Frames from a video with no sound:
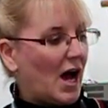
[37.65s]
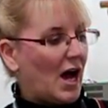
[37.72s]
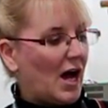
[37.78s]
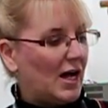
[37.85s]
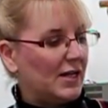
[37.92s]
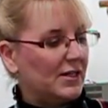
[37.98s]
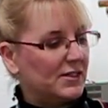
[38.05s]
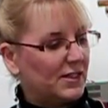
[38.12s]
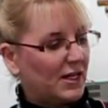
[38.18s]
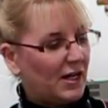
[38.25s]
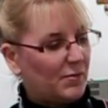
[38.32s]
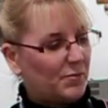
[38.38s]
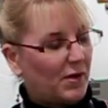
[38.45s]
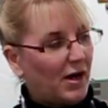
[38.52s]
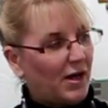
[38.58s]
and I
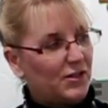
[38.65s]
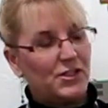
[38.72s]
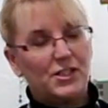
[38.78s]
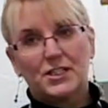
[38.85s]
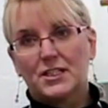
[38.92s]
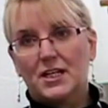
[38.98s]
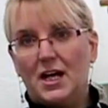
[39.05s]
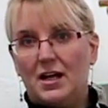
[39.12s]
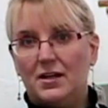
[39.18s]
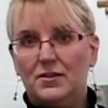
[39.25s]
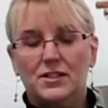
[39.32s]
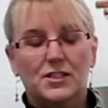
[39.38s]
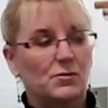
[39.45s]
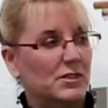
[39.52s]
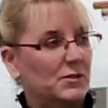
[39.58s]
understand
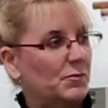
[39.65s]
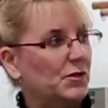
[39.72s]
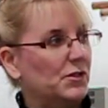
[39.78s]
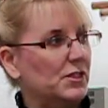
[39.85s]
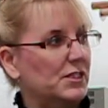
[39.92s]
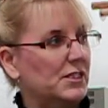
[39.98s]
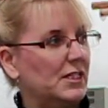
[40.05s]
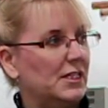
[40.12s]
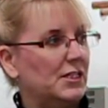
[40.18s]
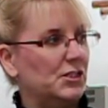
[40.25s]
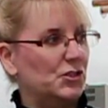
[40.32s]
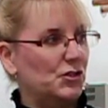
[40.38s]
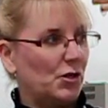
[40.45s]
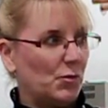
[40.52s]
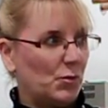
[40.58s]
that it was put in a
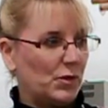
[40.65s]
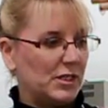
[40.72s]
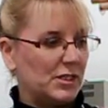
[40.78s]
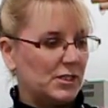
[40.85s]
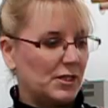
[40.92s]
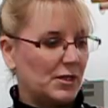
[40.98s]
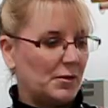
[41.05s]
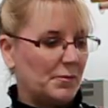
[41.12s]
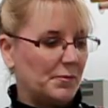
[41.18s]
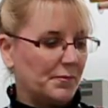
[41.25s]
shop window.